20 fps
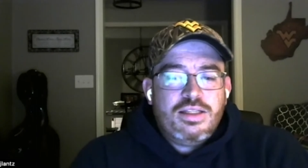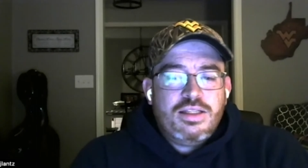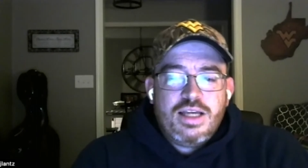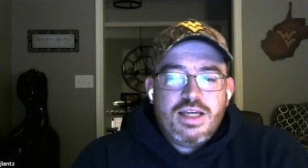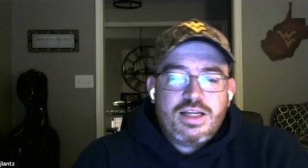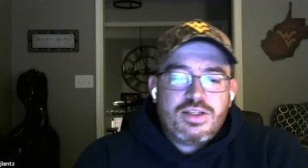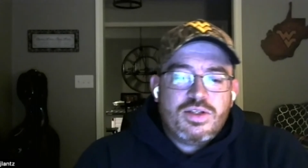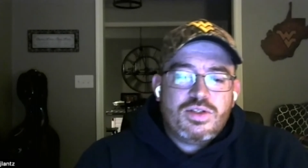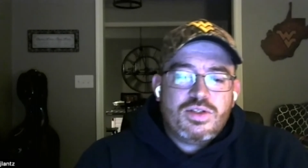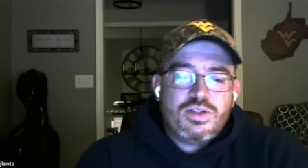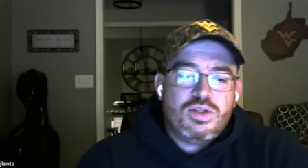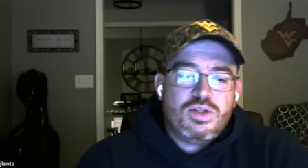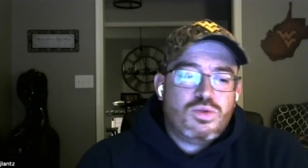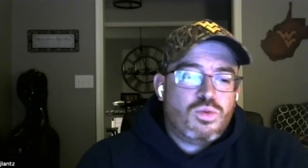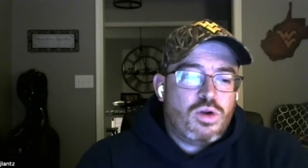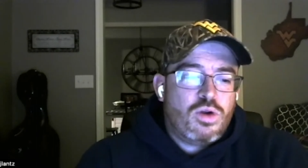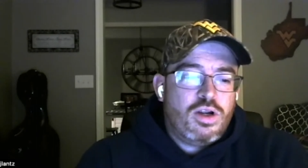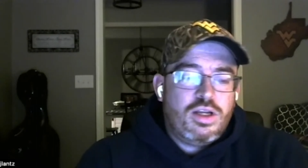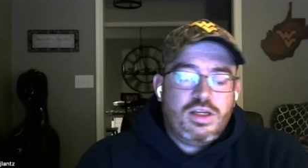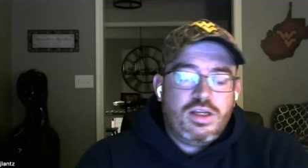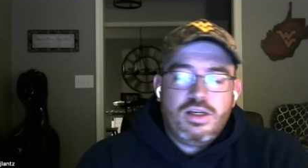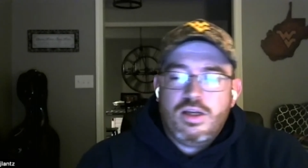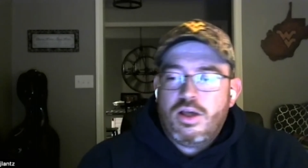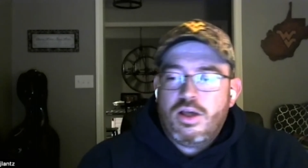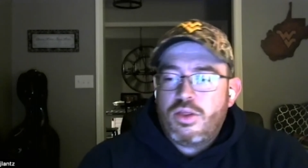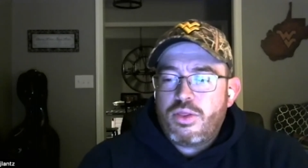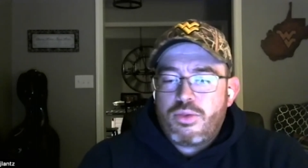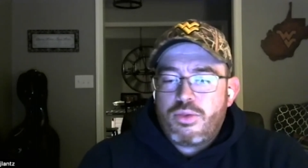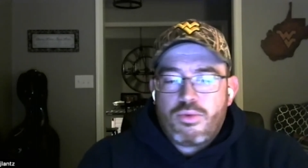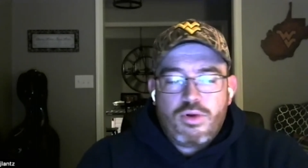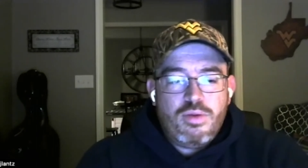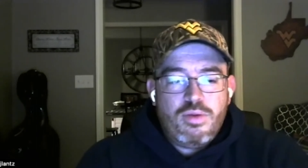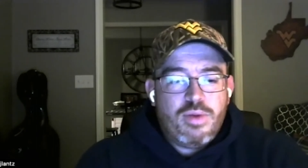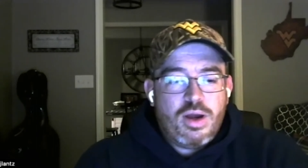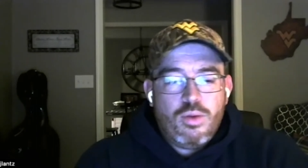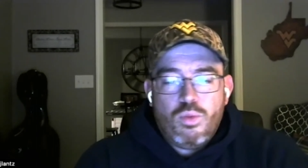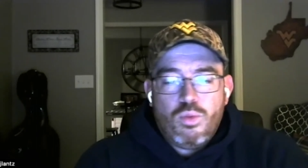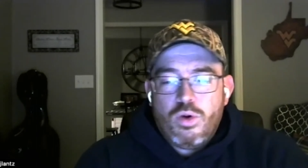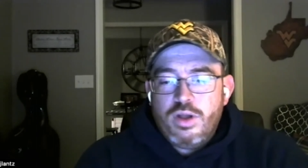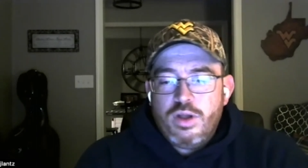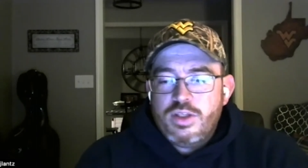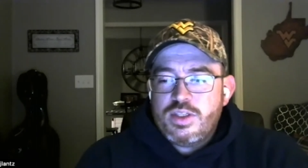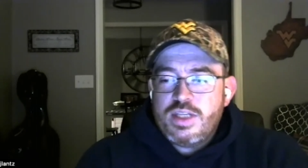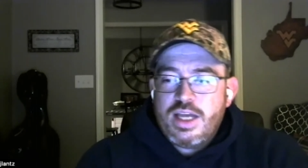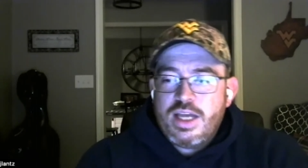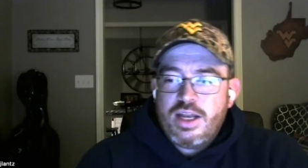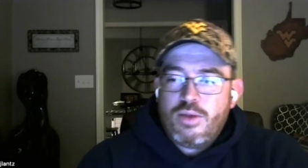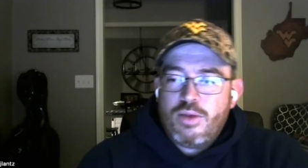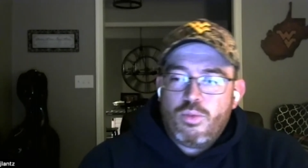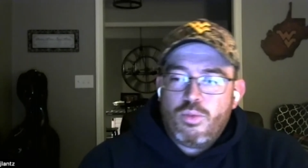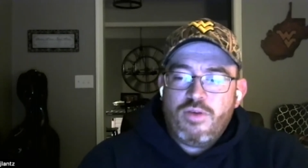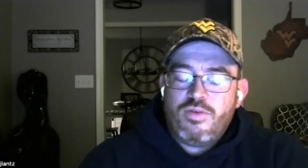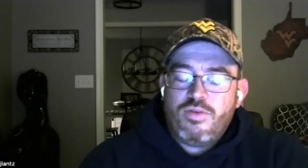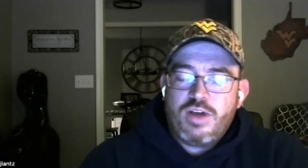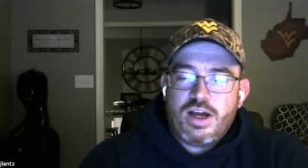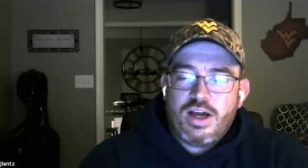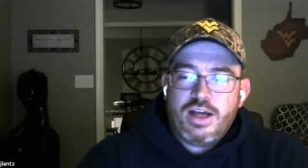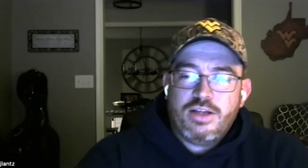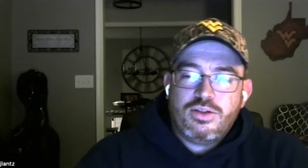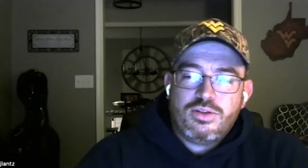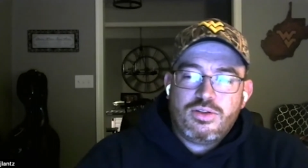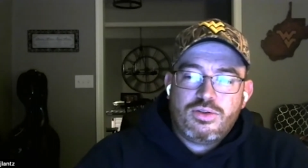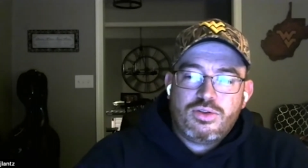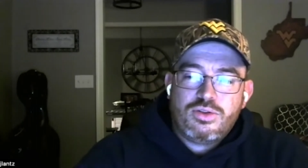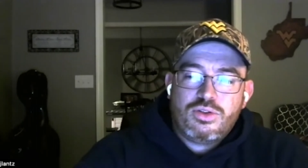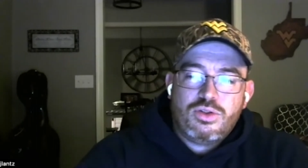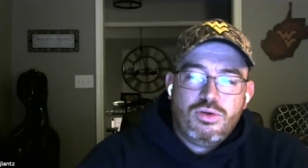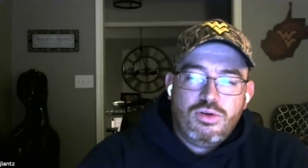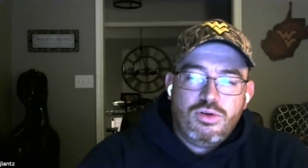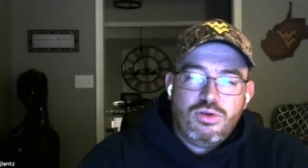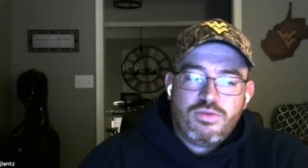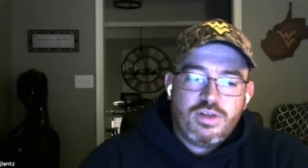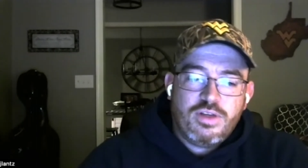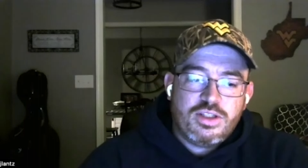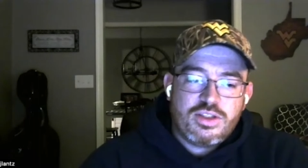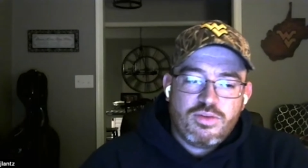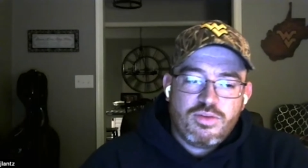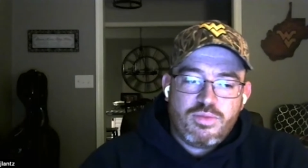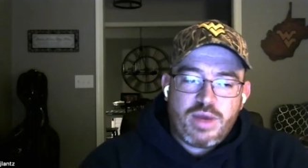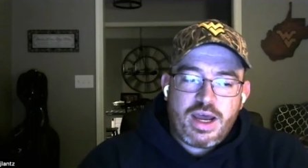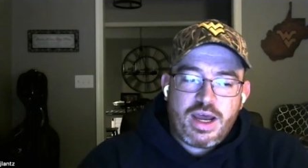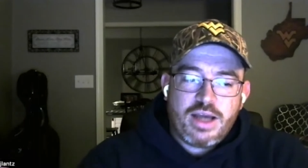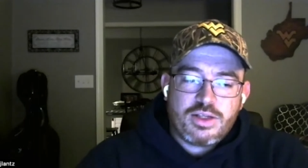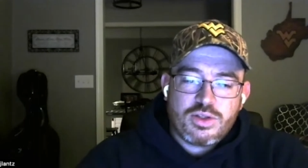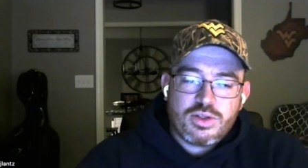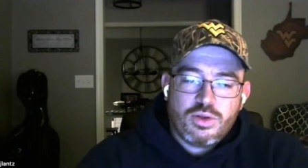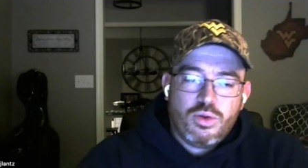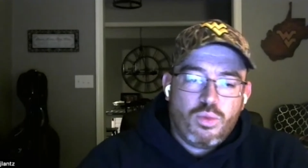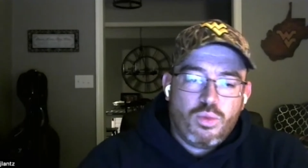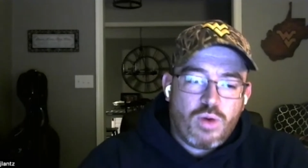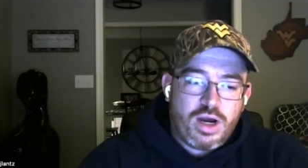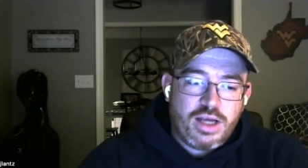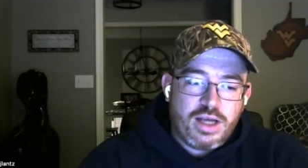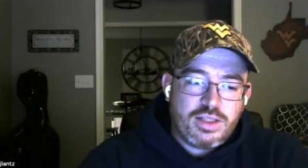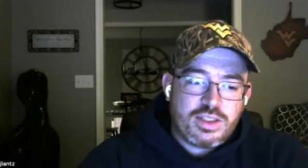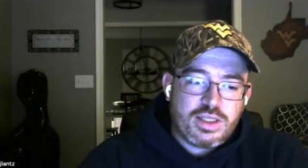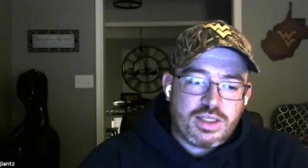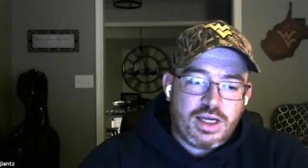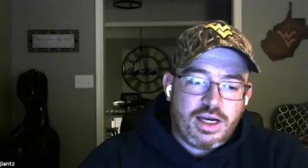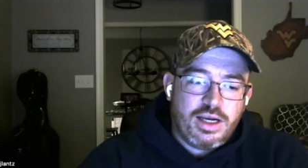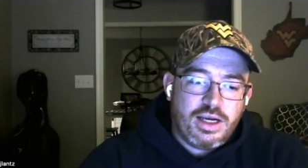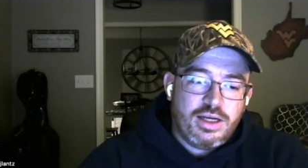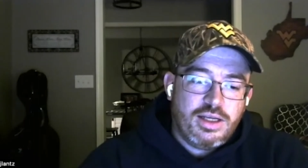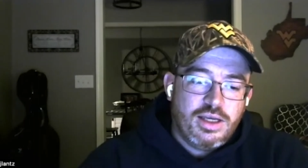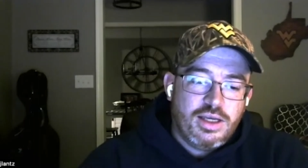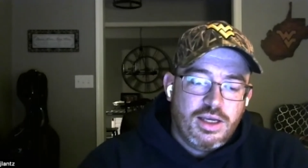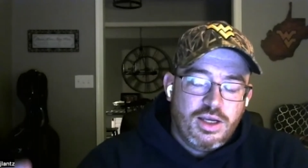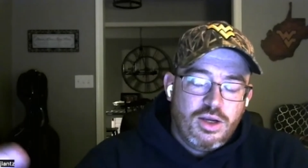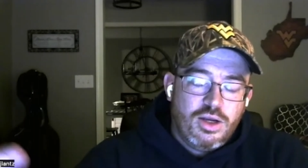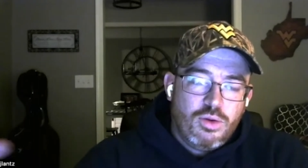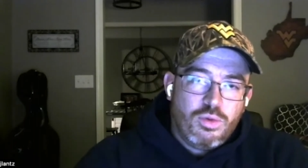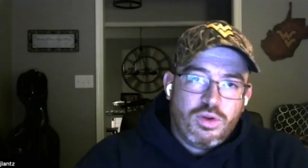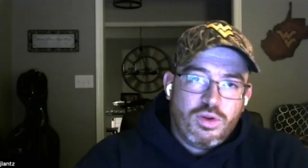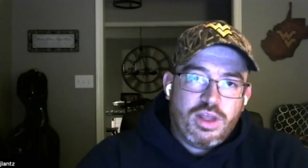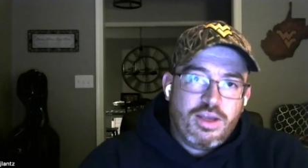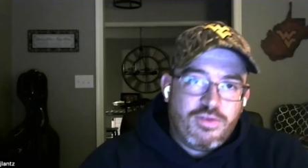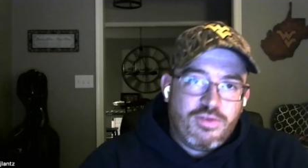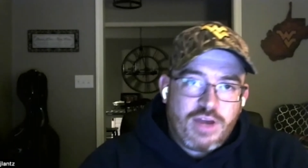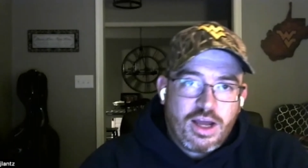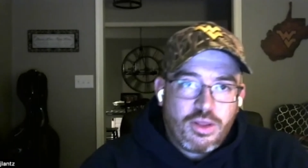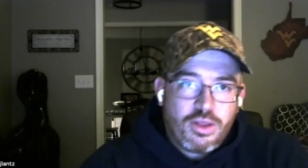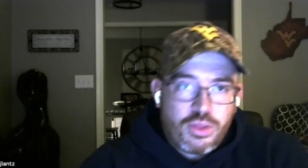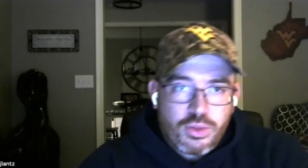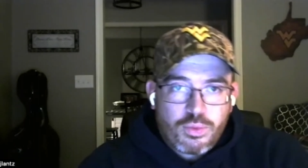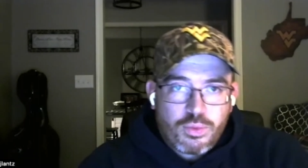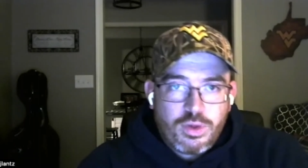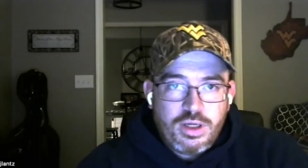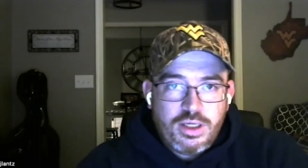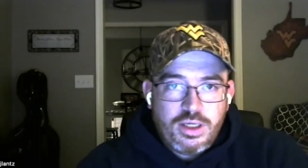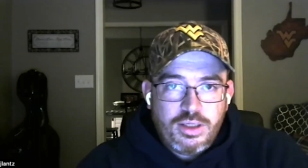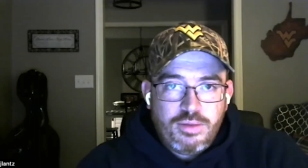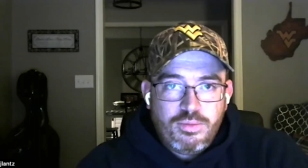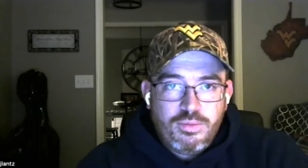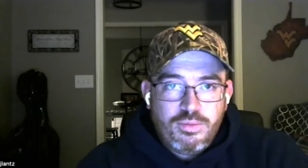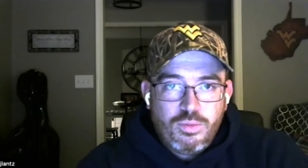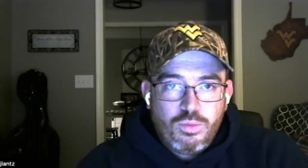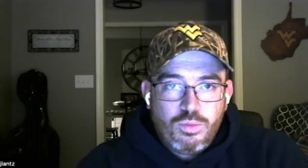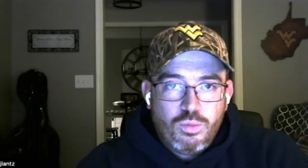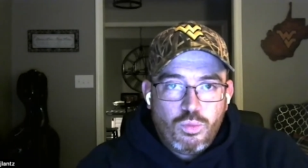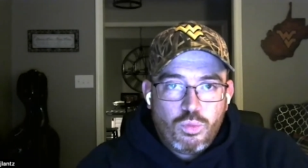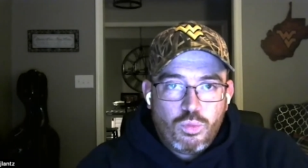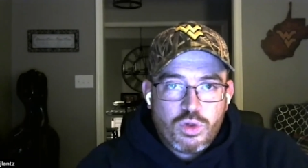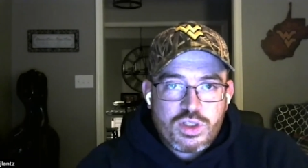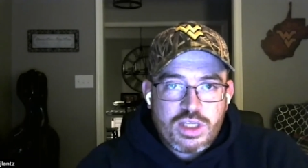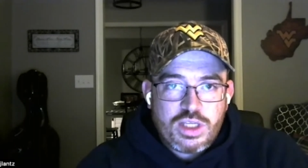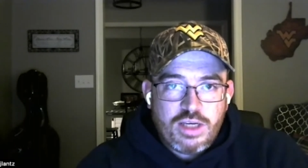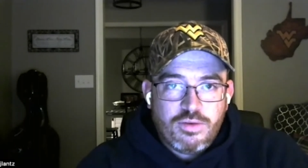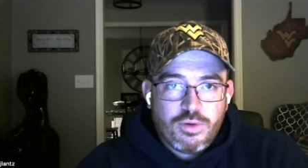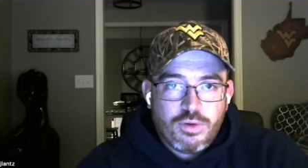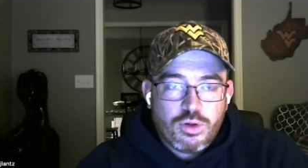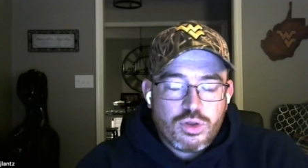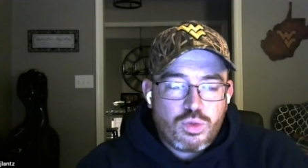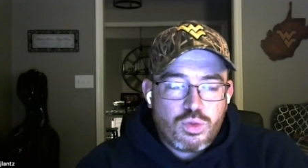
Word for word: Texas is running a three by one set, and we've got two defensive backs on the wide side where they've got three receivers.